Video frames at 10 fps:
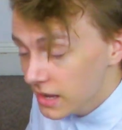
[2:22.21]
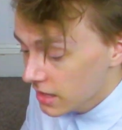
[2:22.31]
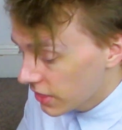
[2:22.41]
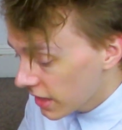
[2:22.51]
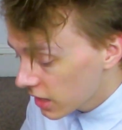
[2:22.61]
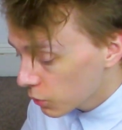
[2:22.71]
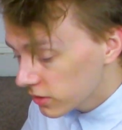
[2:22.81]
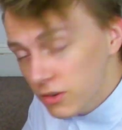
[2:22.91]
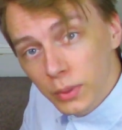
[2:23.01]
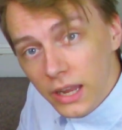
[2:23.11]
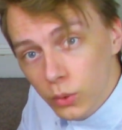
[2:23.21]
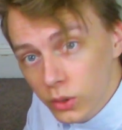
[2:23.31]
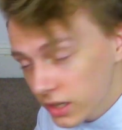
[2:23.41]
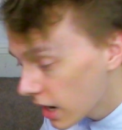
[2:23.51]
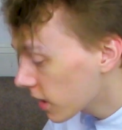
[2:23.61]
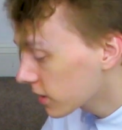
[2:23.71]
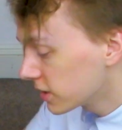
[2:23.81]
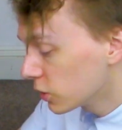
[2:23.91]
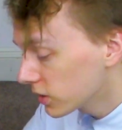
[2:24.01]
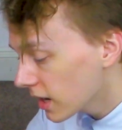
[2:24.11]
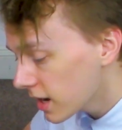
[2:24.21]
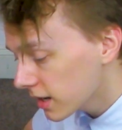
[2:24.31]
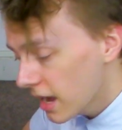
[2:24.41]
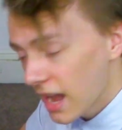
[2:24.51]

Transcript: Then, once you've played all your cards in your deck,